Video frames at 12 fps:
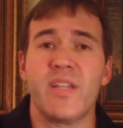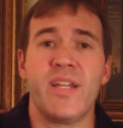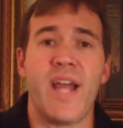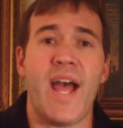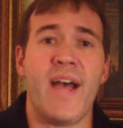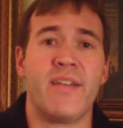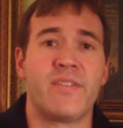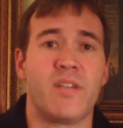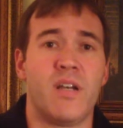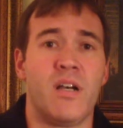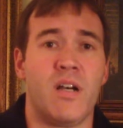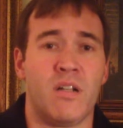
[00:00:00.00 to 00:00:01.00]
it has
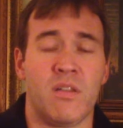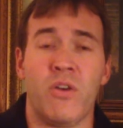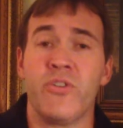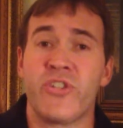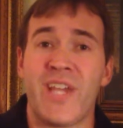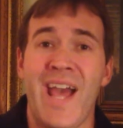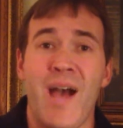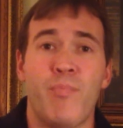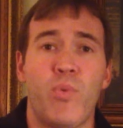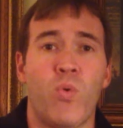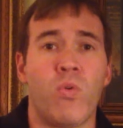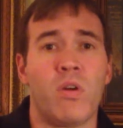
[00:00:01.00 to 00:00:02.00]
a large
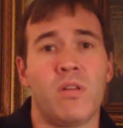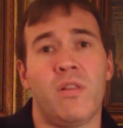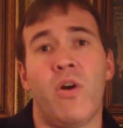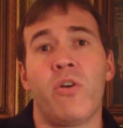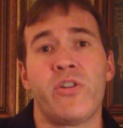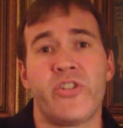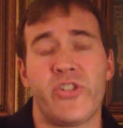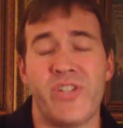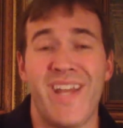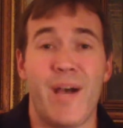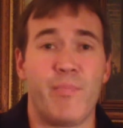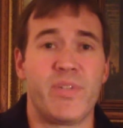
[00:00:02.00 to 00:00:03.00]
gap or a large
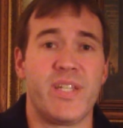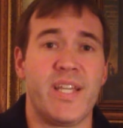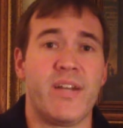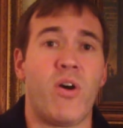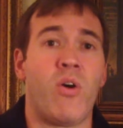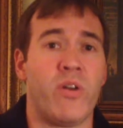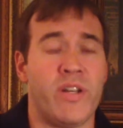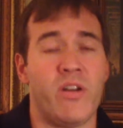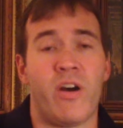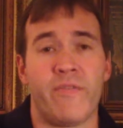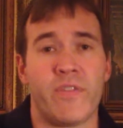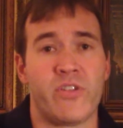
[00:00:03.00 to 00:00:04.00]
step to get on and
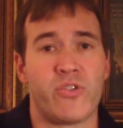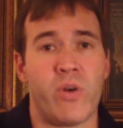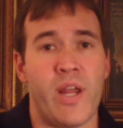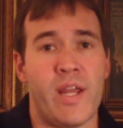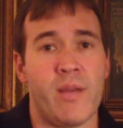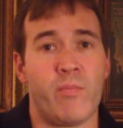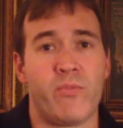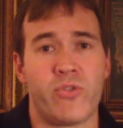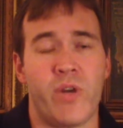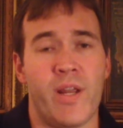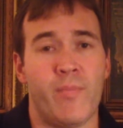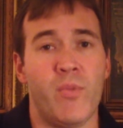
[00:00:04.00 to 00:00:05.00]
off the
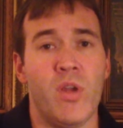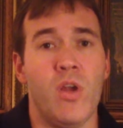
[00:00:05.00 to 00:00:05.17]
tram.